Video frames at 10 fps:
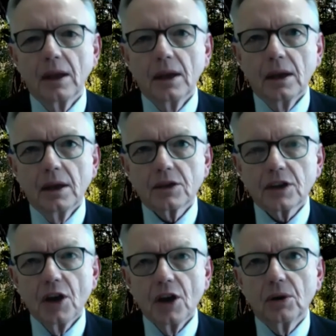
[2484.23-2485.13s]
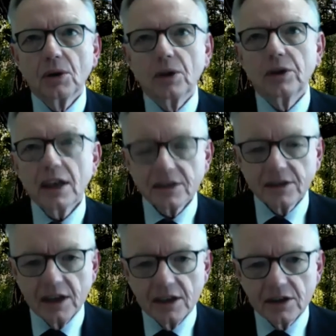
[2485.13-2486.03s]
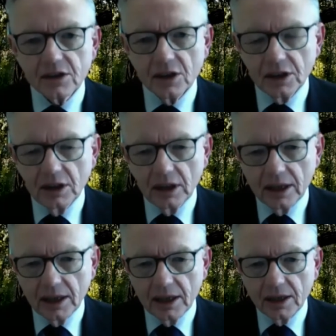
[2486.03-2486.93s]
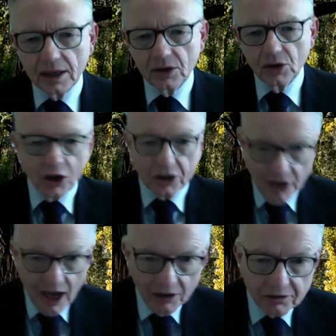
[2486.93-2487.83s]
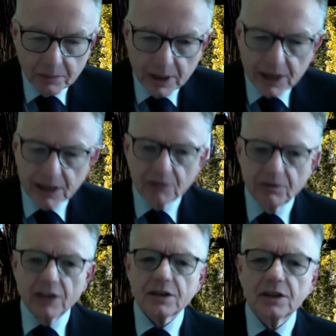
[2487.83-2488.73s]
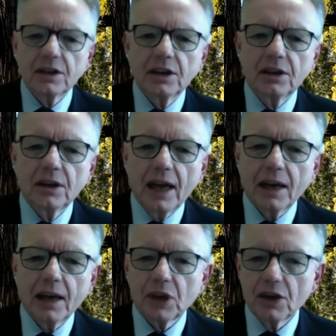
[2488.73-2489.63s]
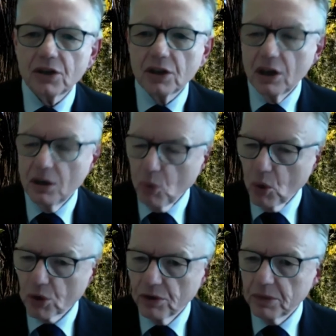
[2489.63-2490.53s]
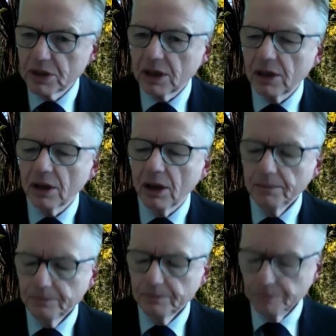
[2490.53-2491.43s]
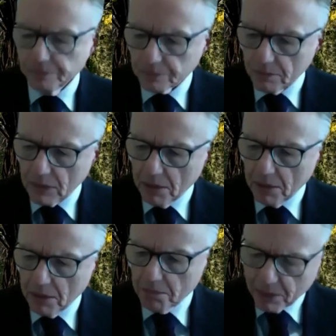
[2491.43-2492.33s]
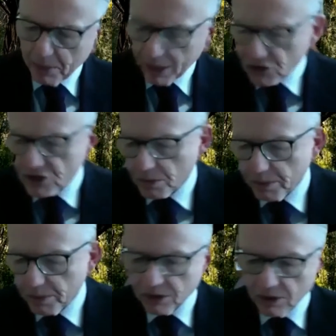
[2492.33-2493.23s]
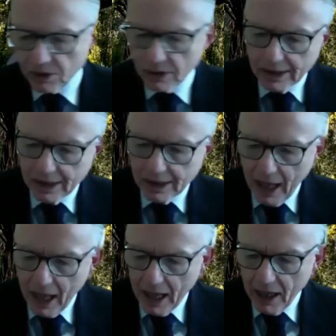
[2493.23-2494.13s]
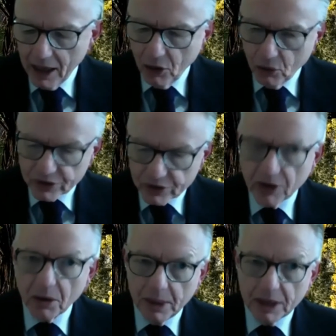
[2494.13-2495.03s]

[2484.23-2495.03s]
So yes, there's certainly not enough being invested in adaptation and in water in particular, but the picture's a bit also a bit